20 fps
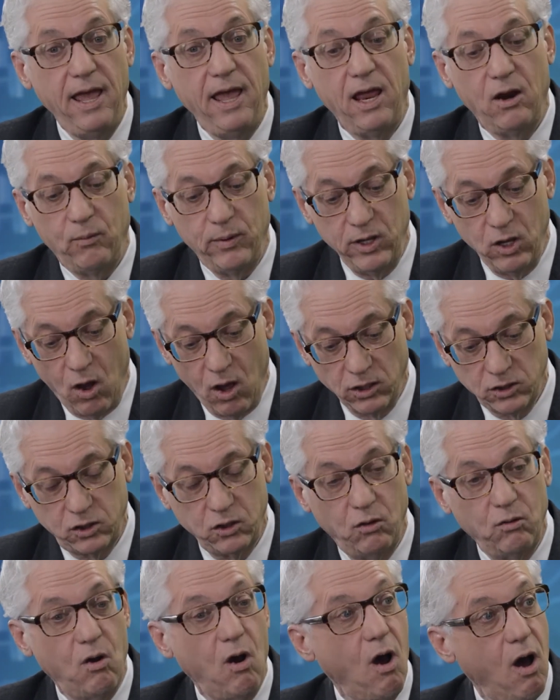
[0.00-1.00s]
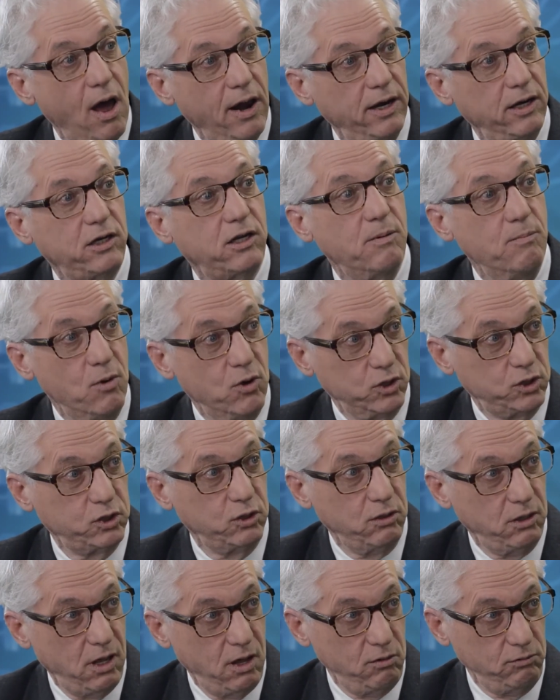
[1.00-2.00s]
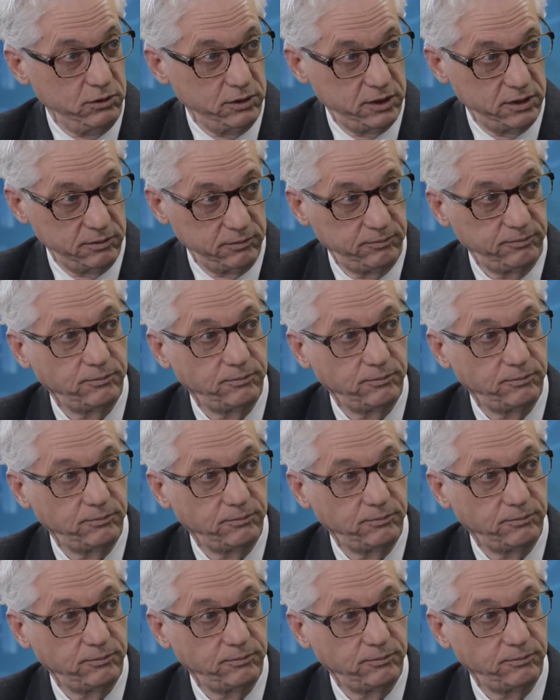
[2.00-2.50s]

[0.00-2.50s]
And we also audit commercial loans.